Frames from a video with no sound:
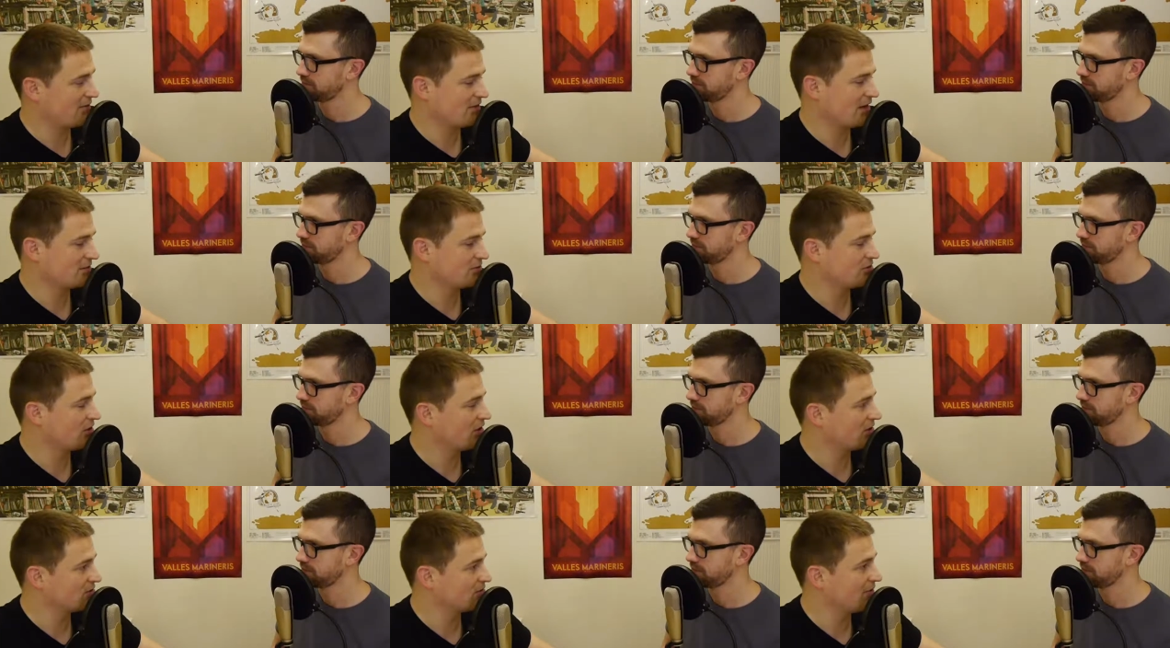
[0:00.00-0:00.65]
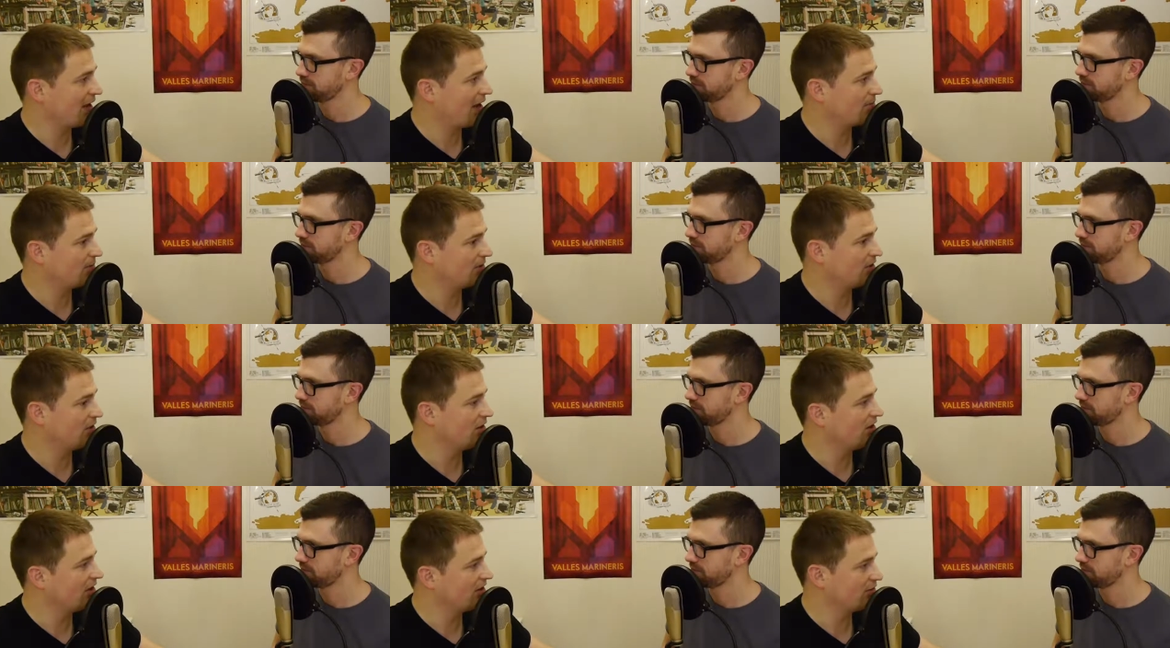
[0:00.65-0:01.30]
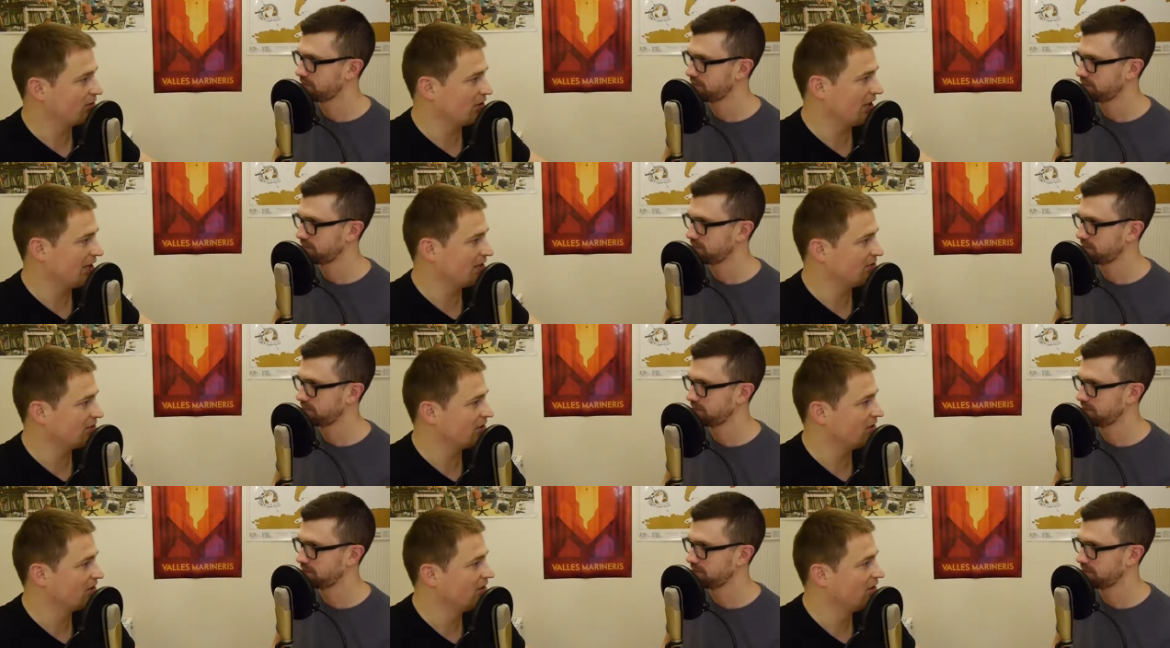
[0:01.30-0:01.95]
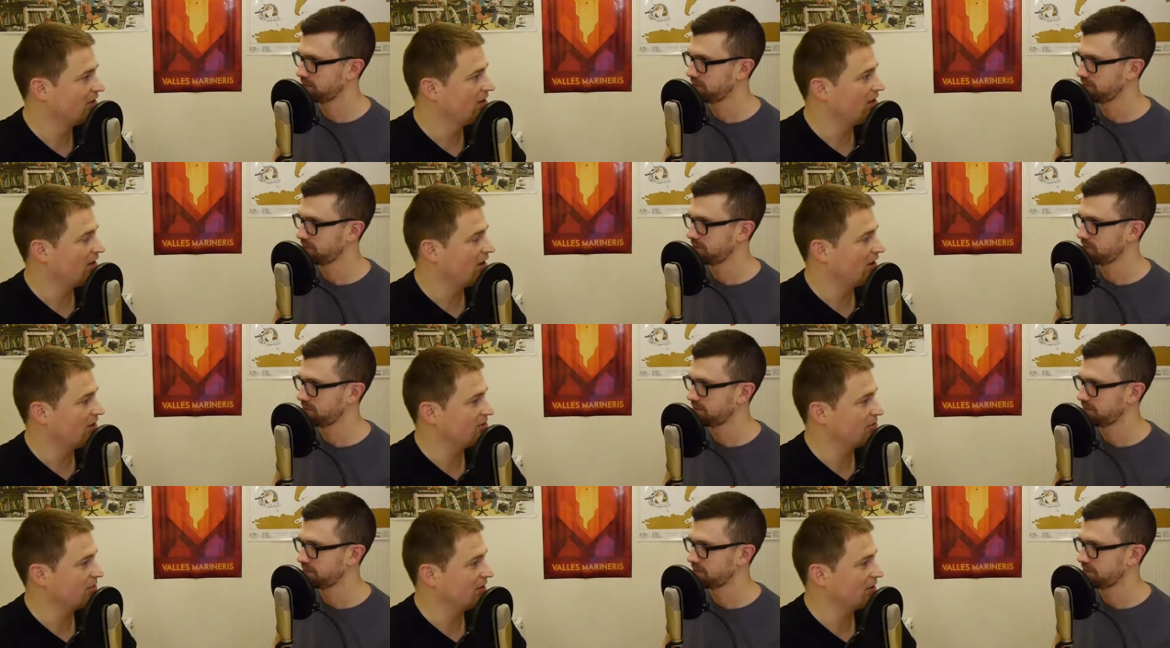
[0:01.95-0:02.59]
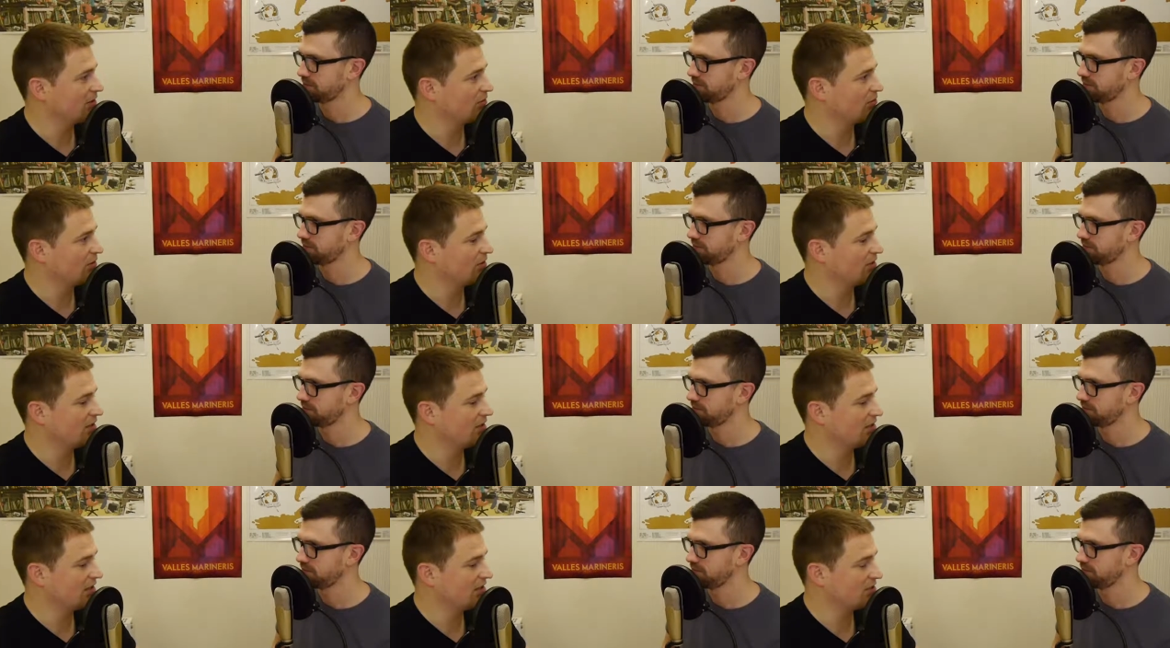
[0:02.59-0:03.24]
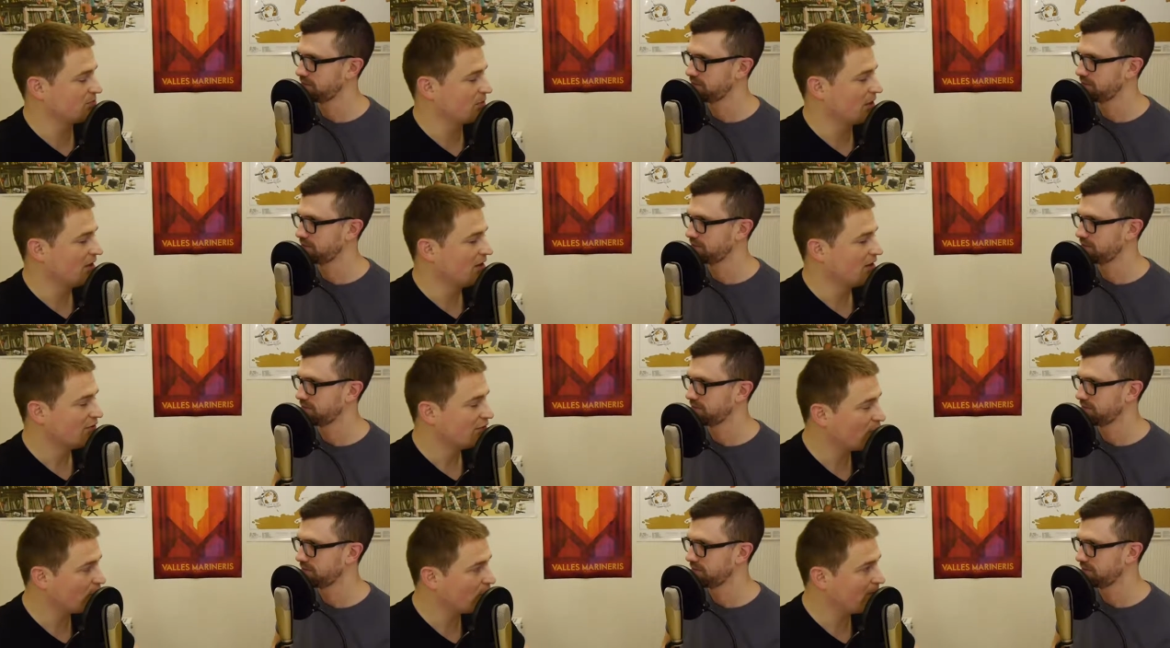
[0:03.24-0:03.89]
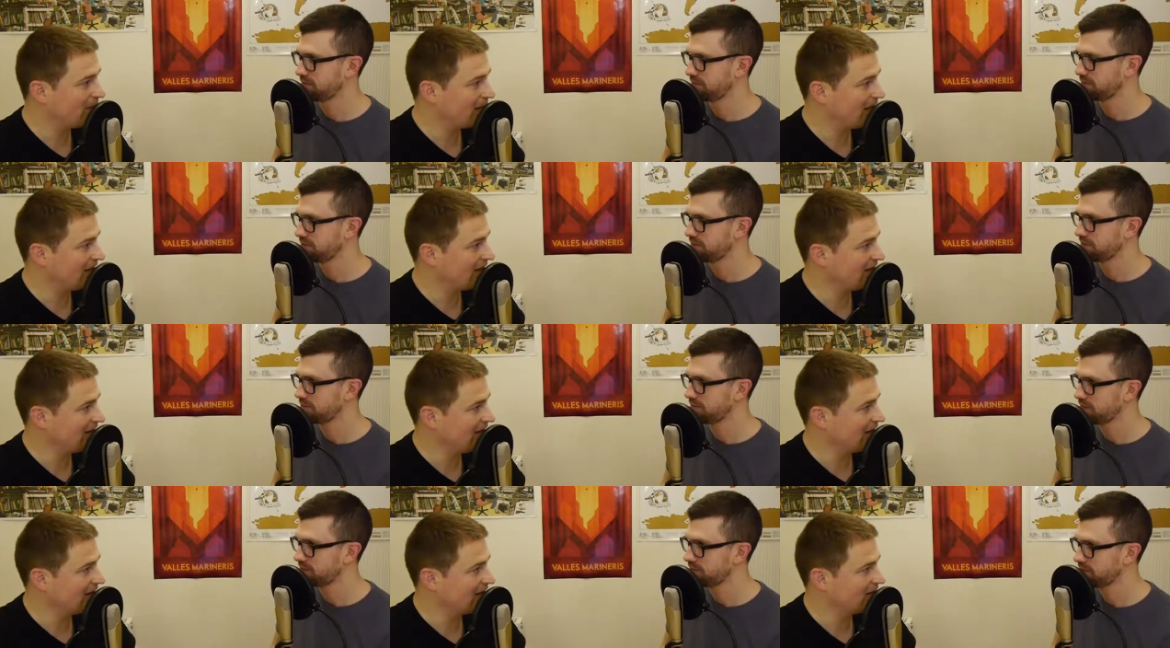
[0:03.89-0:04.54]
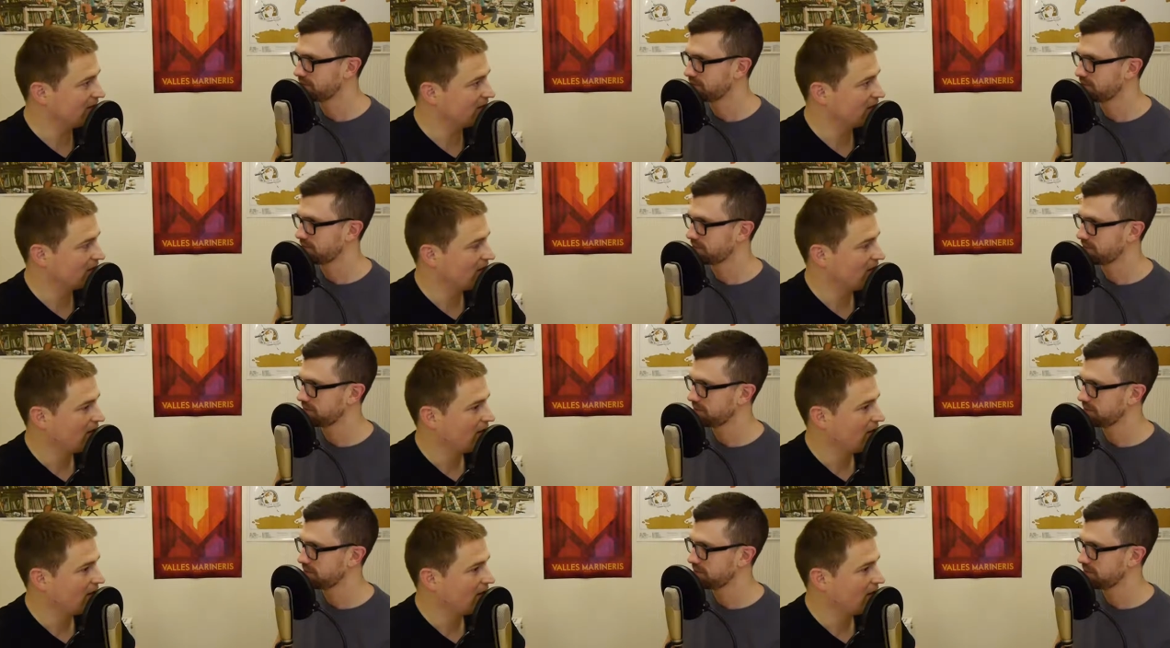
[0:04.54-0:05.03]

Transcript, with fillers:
Speaker 1: that chance may happen earlier or later, uh, depending on what it is. But four billion years